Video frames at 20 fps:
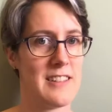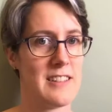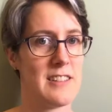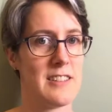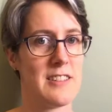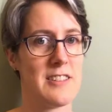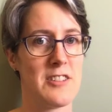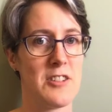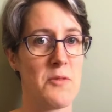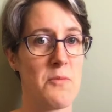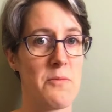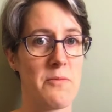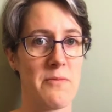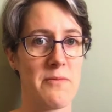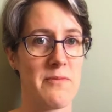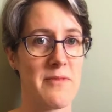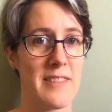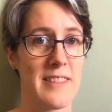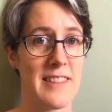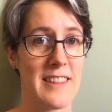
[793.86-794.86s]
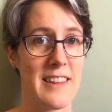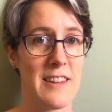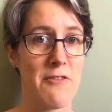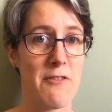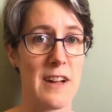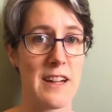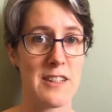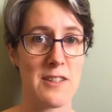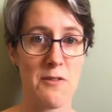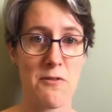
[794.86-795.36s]
some
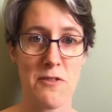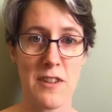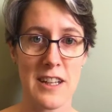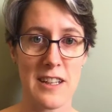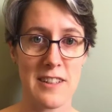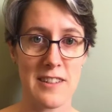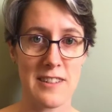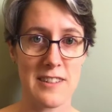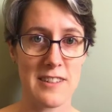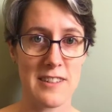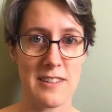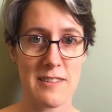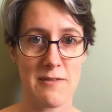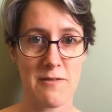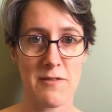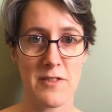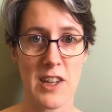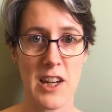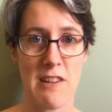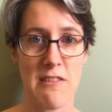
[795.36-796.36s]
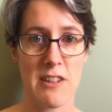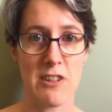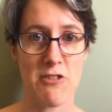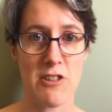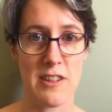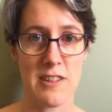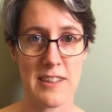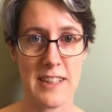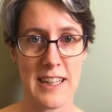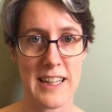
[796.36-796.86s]
facts and figures that are
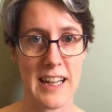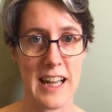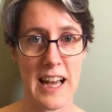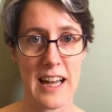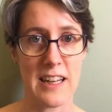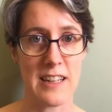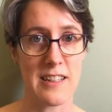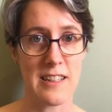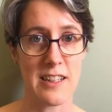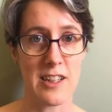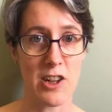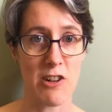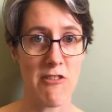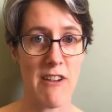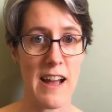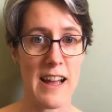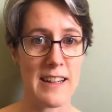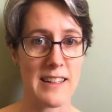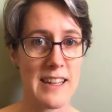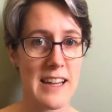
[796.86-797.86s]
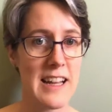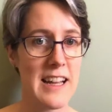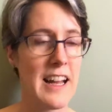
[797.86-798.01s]
interesting and correct.